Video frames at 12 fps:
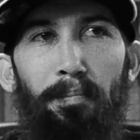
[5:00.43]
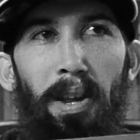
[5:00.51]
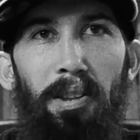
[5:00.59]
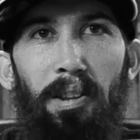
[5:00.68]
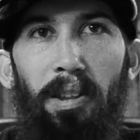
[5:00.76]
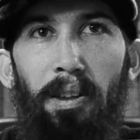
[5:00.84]

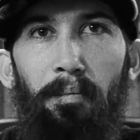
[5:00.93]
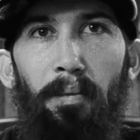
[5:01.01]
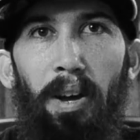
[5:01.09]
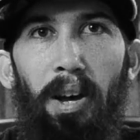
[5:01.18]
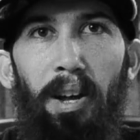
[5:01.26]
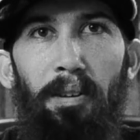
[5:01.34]
basically
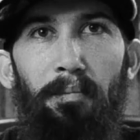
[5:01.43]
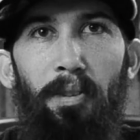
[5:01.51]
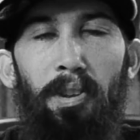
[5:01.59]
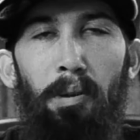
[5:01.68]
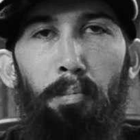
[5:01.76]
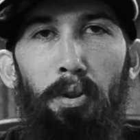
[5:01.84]

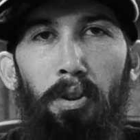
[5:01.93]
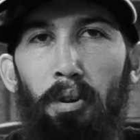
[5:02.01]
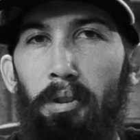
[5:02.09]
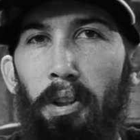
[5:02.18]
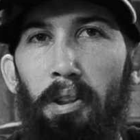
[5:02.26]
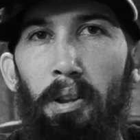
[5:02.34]
simple
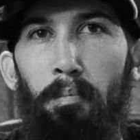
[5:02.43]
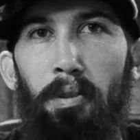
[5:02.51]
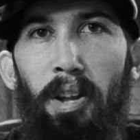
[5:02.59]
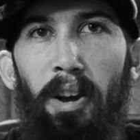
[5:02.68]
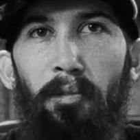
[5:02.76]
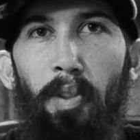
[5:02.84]
zone system
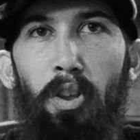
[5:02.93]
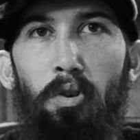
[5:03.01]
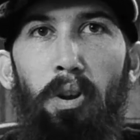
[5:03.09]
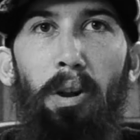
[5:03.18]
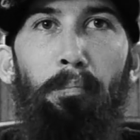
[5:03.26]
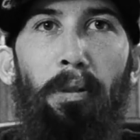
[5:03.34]
stuff that you
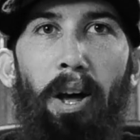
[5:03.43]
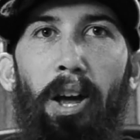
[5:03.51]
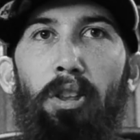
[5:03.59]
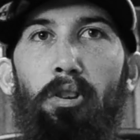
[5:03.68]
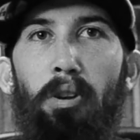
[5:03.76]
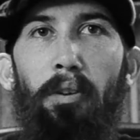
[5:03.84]
can
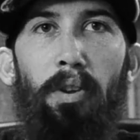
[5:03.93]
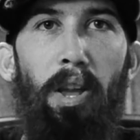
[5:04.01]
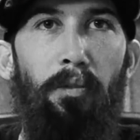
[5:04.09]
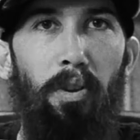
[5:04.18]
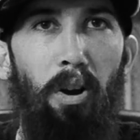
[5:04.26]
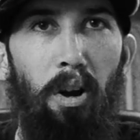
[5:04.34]
apply to your
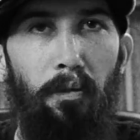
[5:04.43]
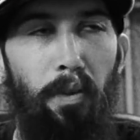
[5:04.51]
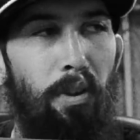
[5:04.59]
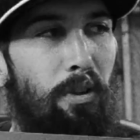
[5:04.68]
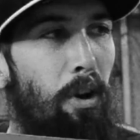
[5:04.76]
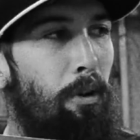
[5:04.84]
everyday
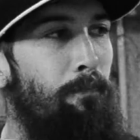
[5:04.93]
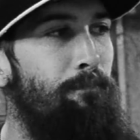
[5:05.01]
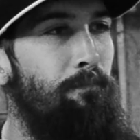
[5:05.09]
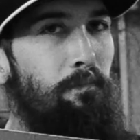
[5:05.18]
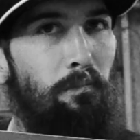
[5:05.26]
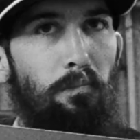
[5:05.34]
photography. So
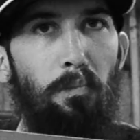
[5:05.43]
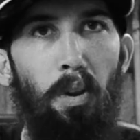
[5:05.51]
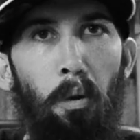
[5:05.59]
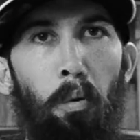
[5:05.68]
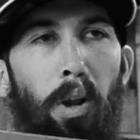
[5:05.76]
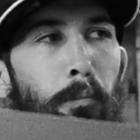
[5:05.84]

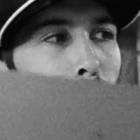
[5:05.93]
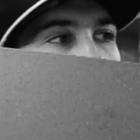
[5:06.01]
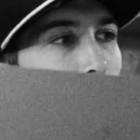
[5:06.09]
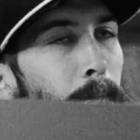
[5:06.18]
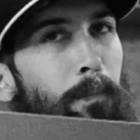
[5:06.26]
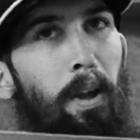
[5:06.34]
we're going to move
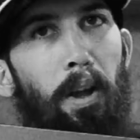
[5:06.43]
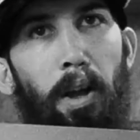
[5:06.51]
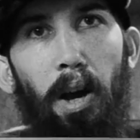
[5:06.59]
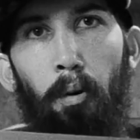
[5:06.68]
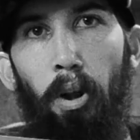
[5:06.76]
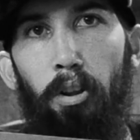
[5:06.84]
on.
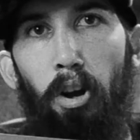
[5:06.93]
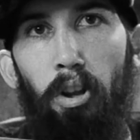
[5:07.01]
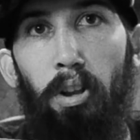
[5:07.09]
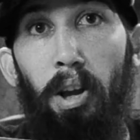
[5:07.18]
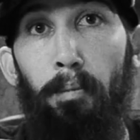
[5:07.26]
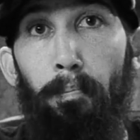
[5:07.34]
I want to
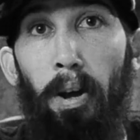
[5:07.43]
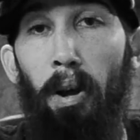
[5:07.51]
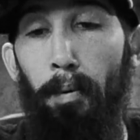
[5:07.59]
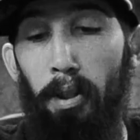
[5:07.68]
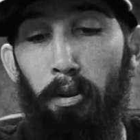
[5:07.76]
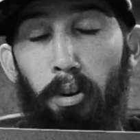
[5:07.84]
talk to you guys
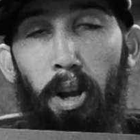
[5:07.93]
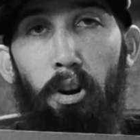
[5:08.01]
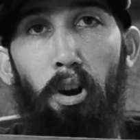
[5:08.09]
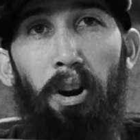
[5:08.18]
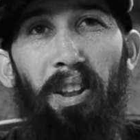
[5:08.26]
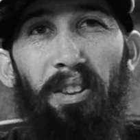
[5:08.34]
about the gray
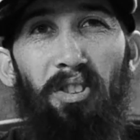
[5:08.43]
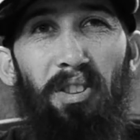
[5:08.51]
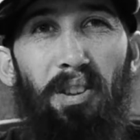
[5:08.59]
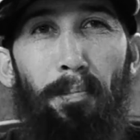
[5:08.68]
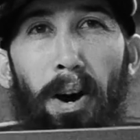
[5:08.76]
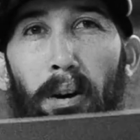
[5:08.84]
card and
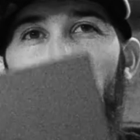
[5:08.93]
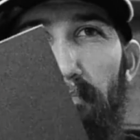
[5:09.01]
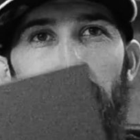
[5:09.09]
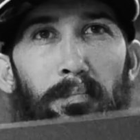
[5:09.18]
just about